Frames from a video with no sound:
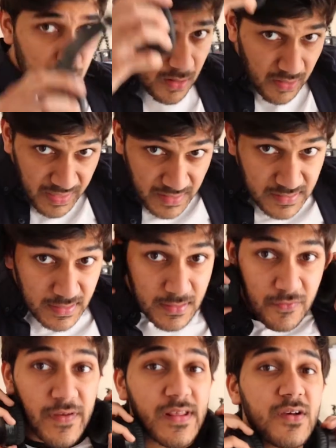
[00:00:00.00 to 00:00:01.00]
Alright, that's it,
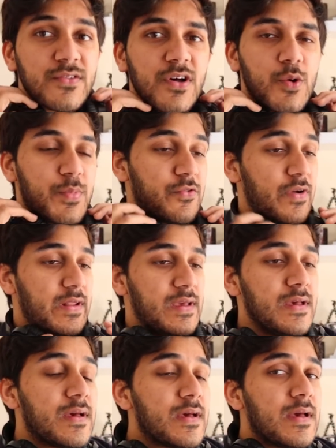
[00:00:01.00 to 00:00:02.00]
the videos are up and
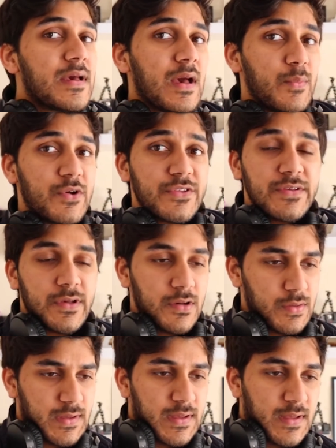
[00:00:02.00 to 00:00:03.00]
ready, and we're good to
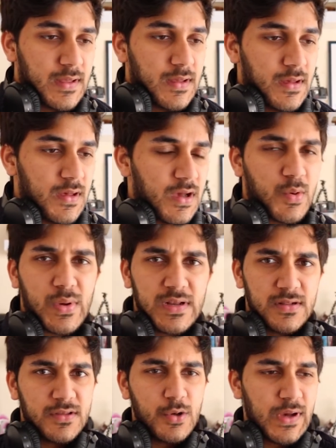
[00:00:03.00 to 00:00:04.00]
go. Quick
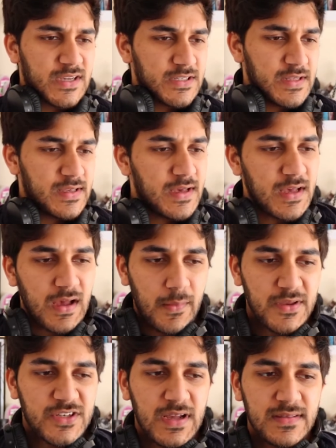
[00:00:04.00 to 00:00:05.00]
little note actually, I
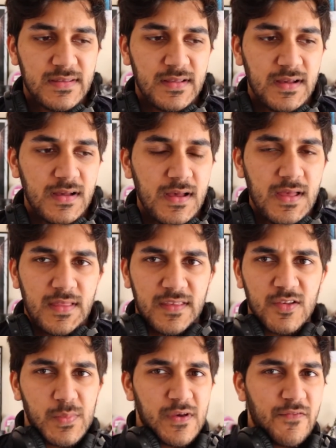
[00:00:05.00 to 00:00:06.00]
mean, chances are
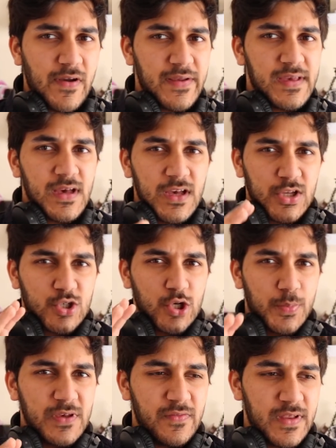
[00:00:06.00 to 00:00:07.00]
this is going to be a very
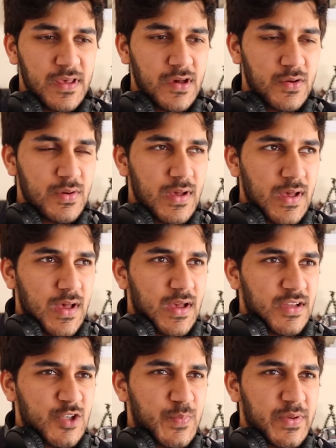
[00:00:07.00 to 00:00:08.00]
choppy video,
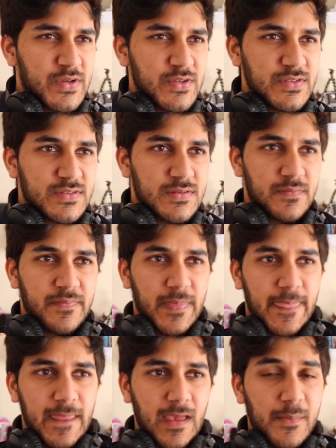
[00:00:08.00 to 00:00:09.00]
just because,
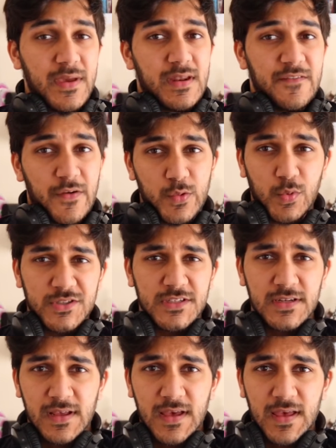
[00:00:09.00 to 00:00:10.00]
I mean, if I was
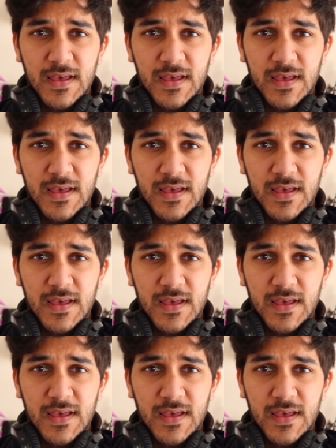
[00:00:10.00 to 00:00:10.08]
watching